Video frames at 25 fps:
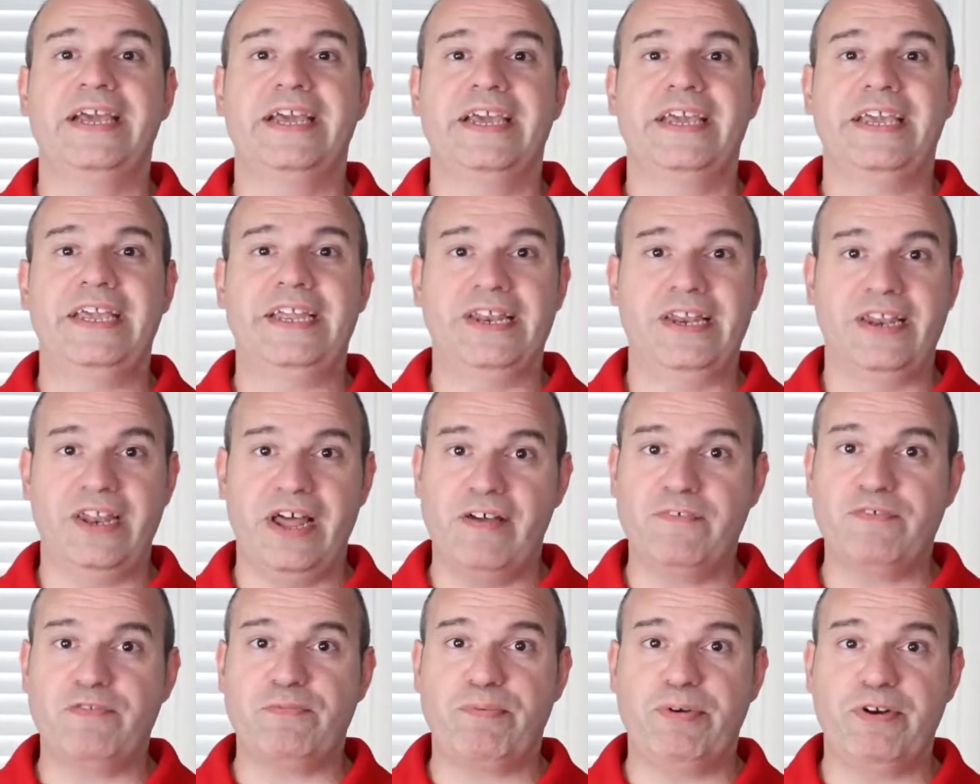He
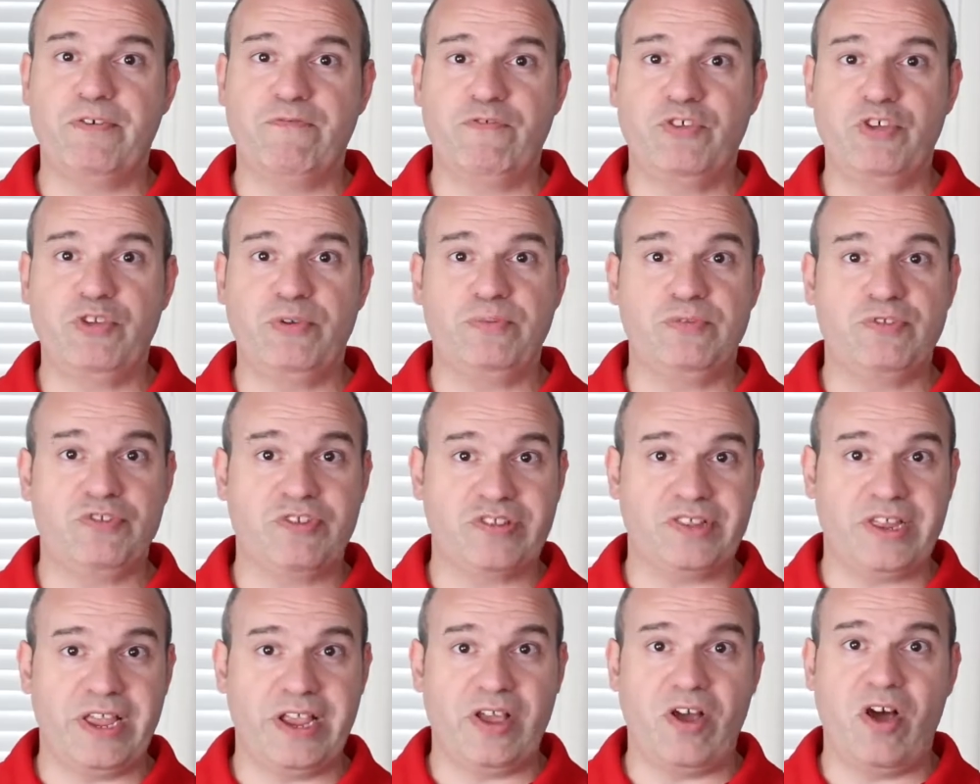loves perfumes
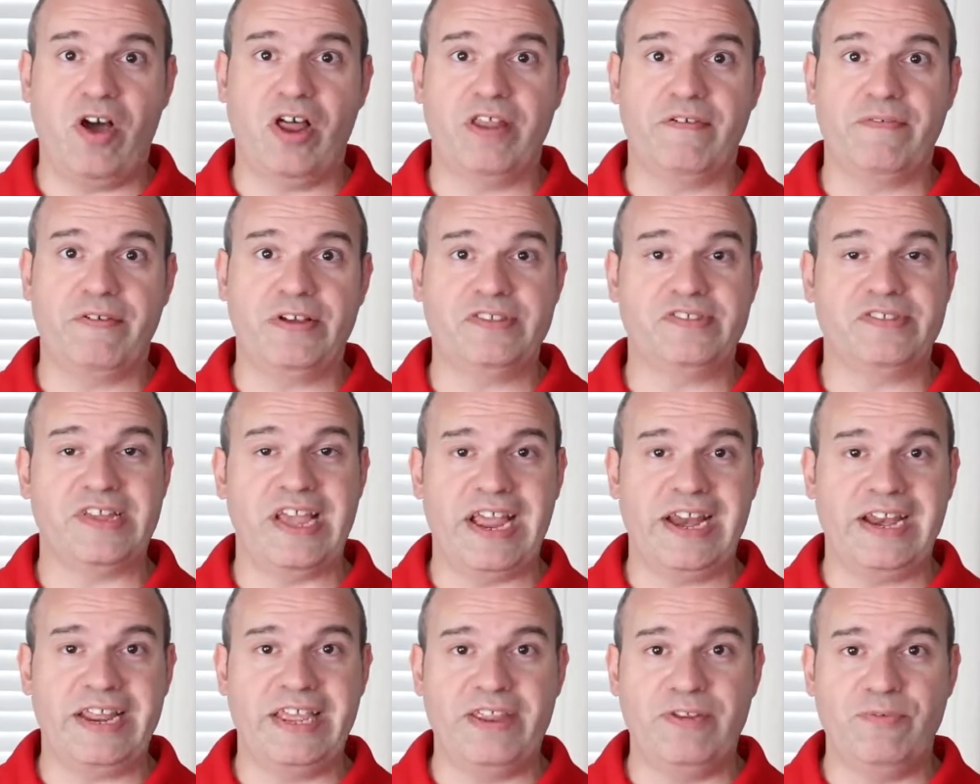just like all of us,
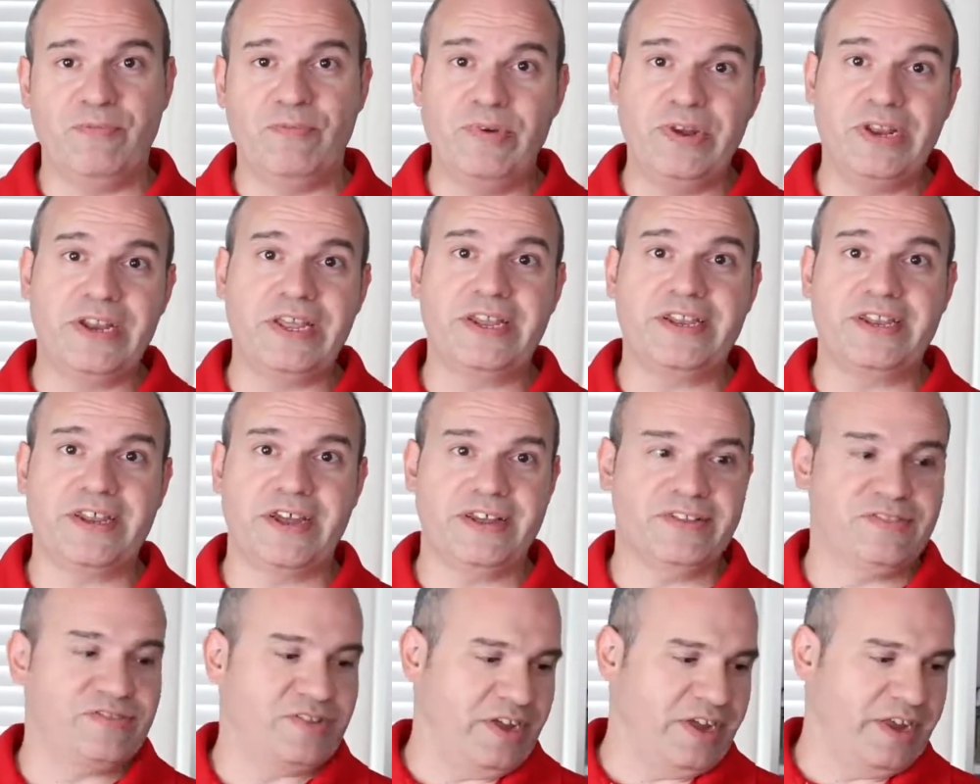and he really
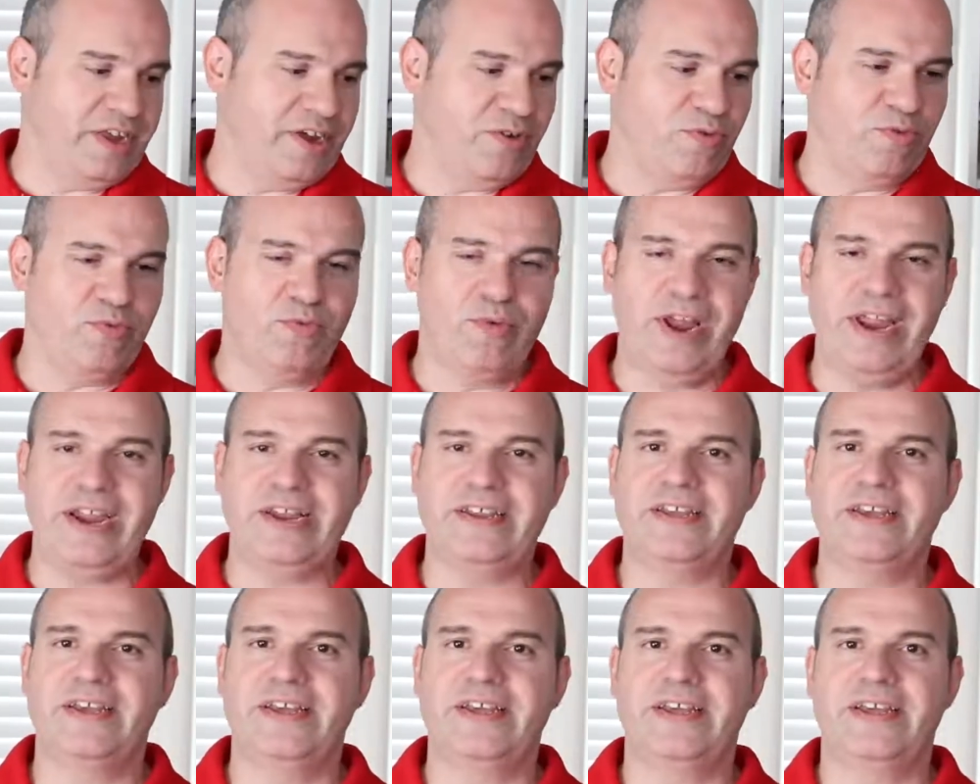does a
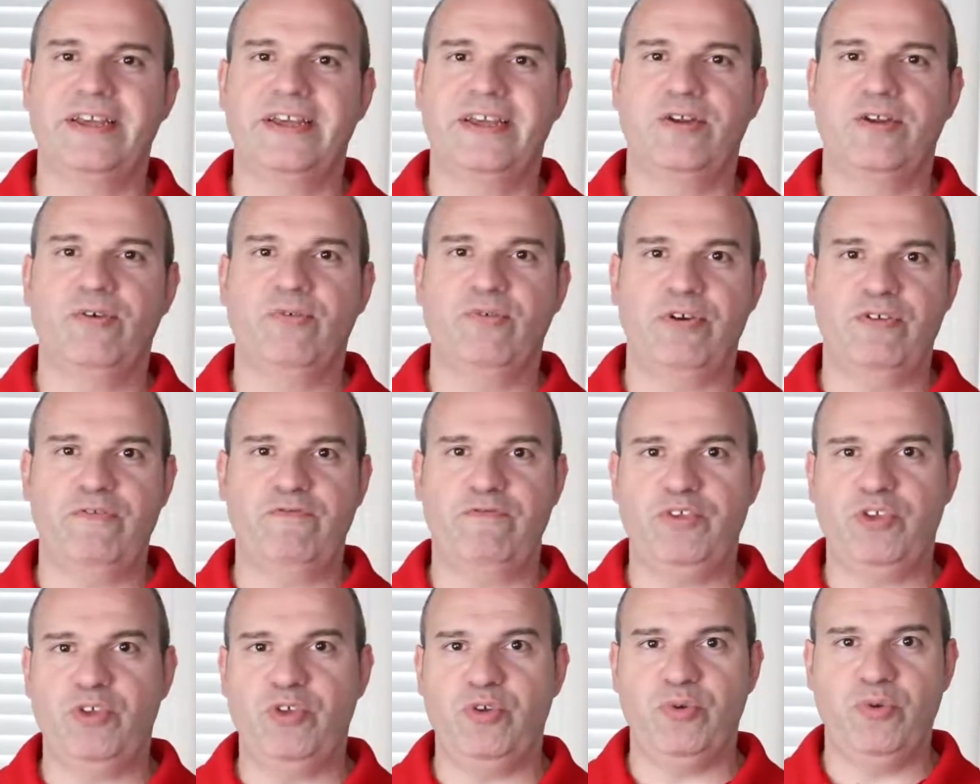great
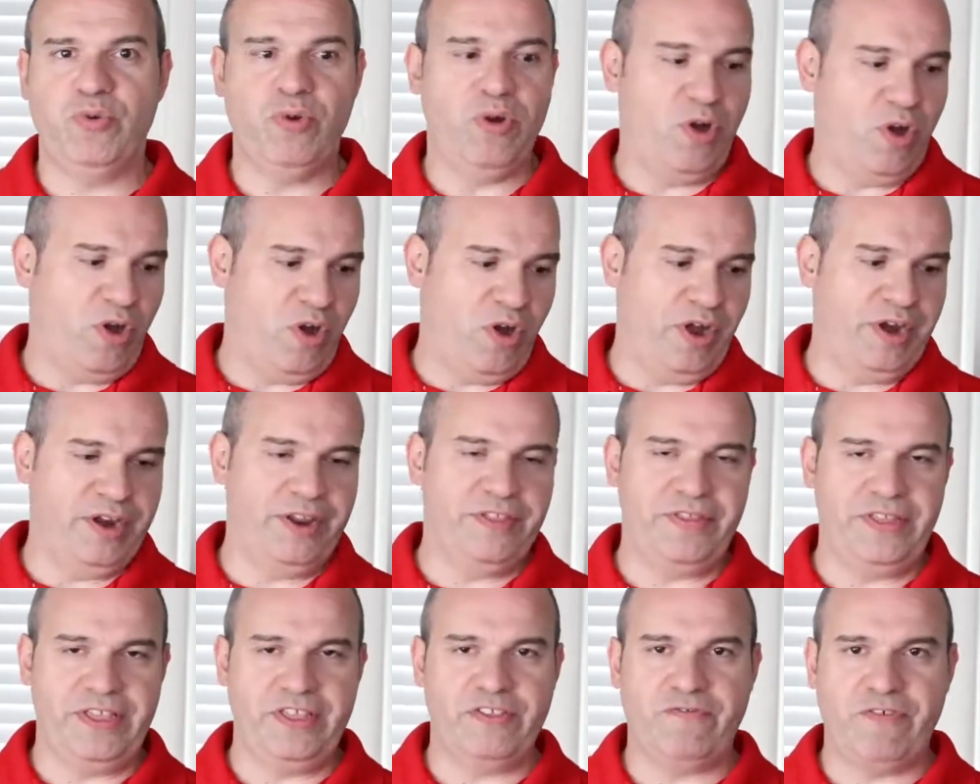review
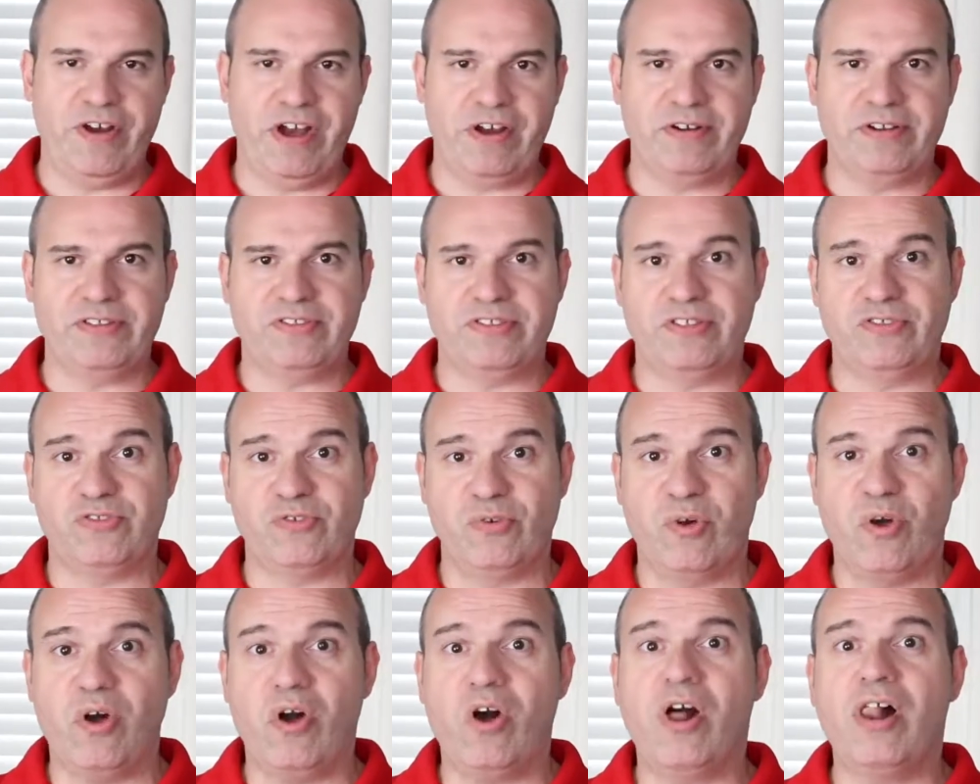on these fragrances.
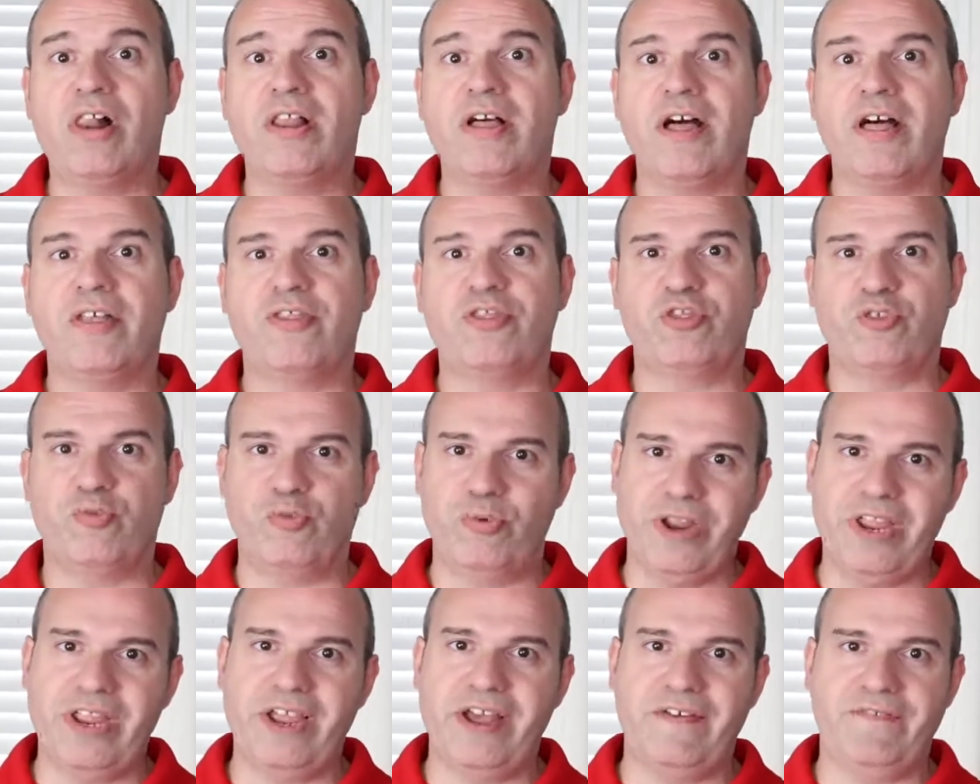So all
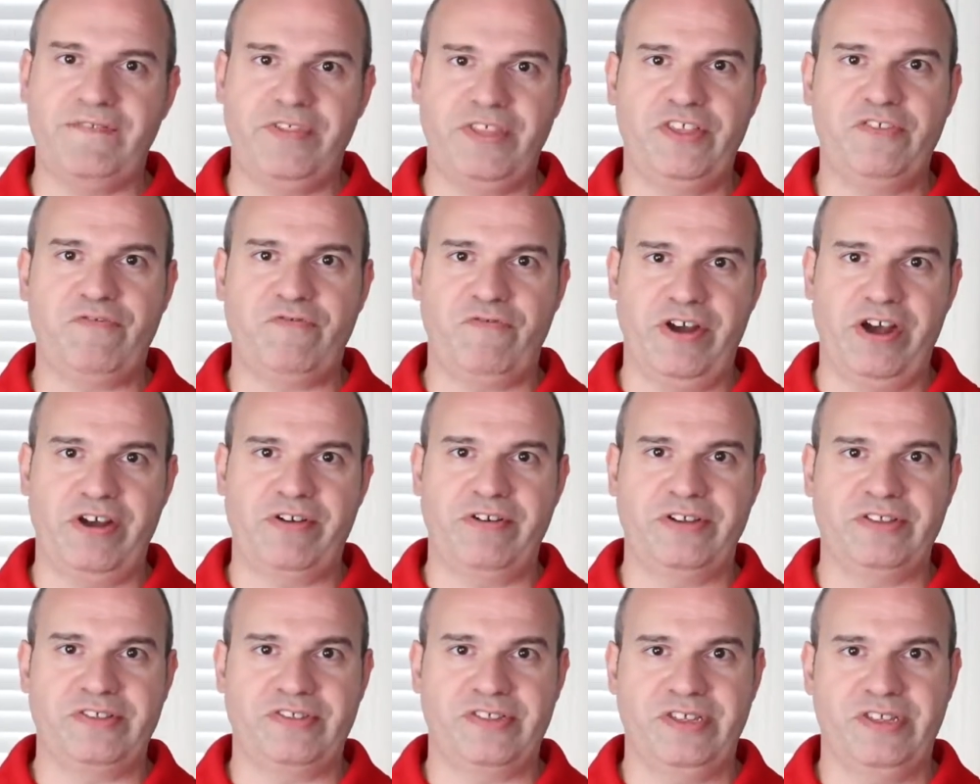three of these
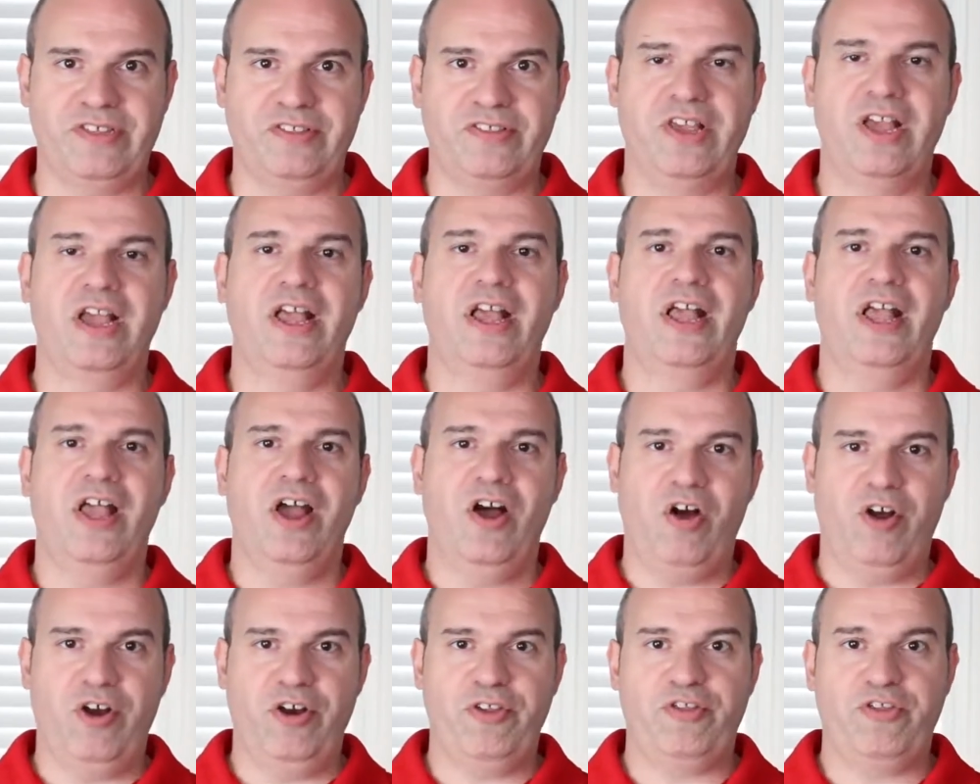fragrances
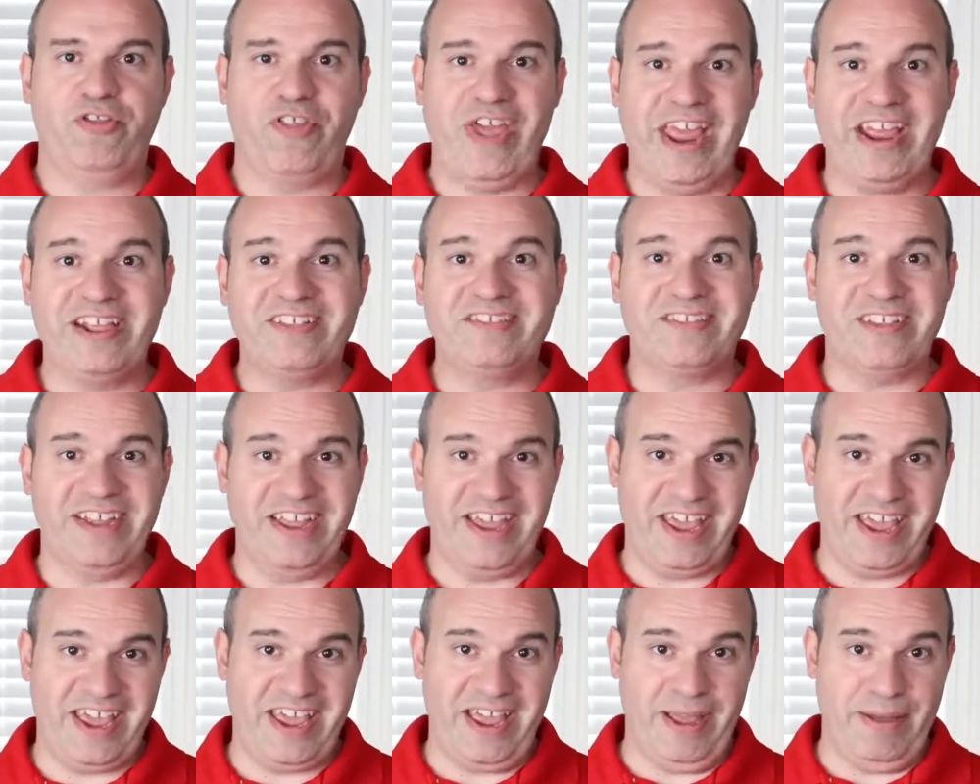are thanks to
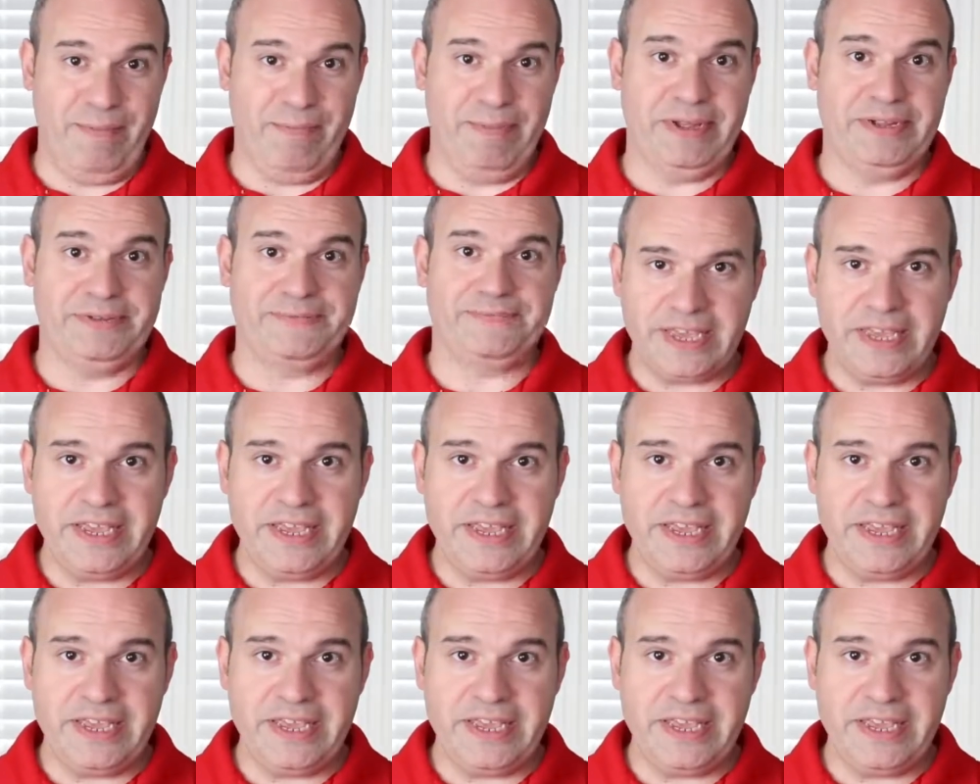him.